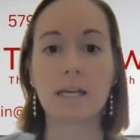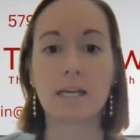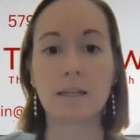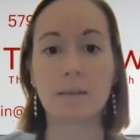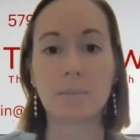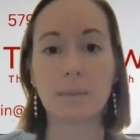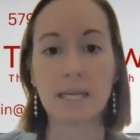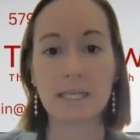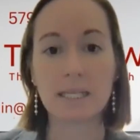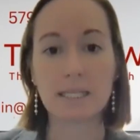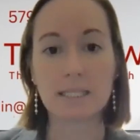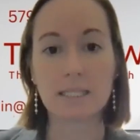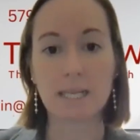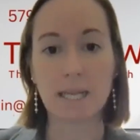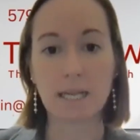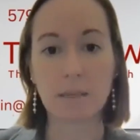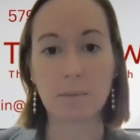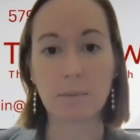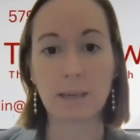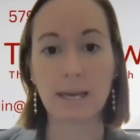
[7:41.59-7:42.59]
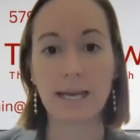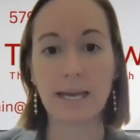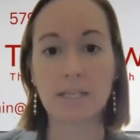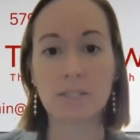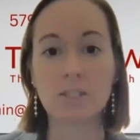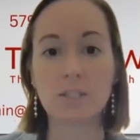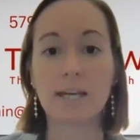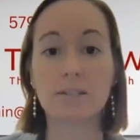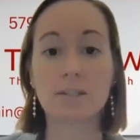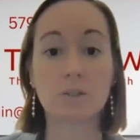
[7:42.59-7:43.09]
The Meet the Team
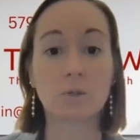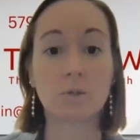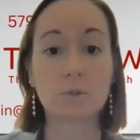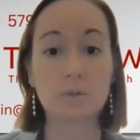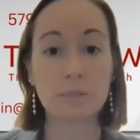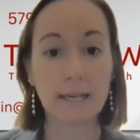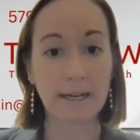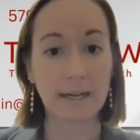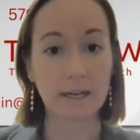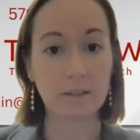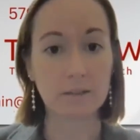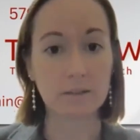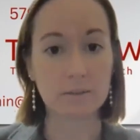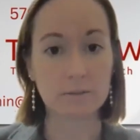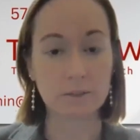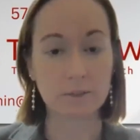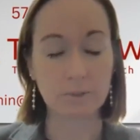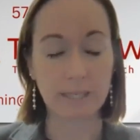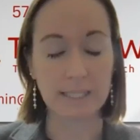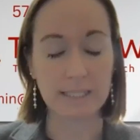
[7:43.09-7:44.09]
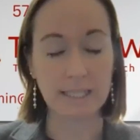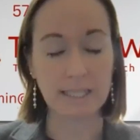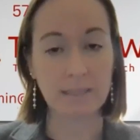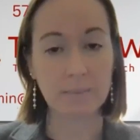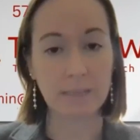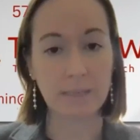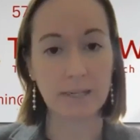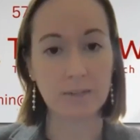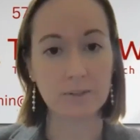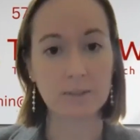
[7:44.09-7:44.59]
page has all our direct
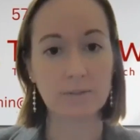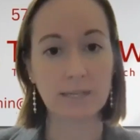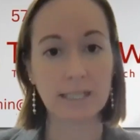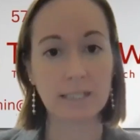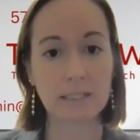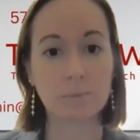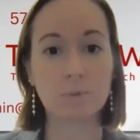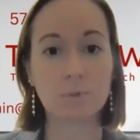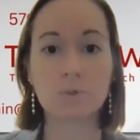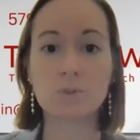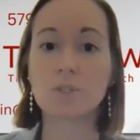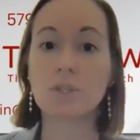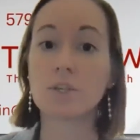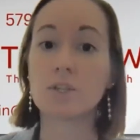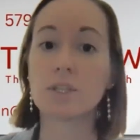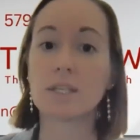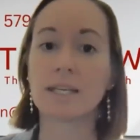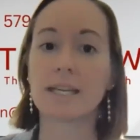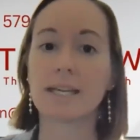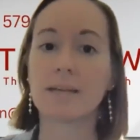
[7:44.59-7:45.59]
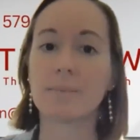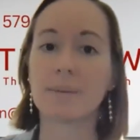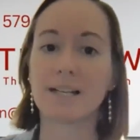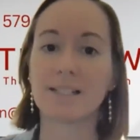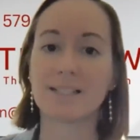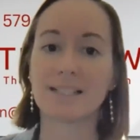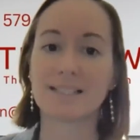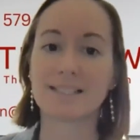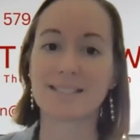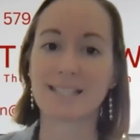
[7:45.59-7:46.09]
emails available, so you can
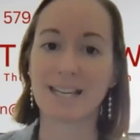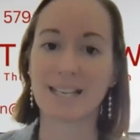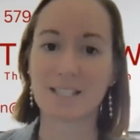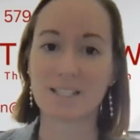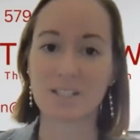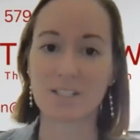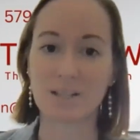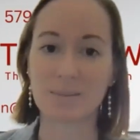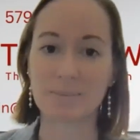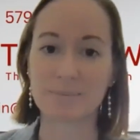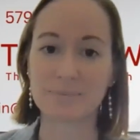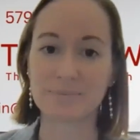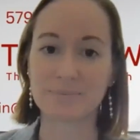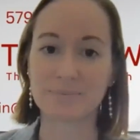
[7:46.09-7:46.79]
email us at any time.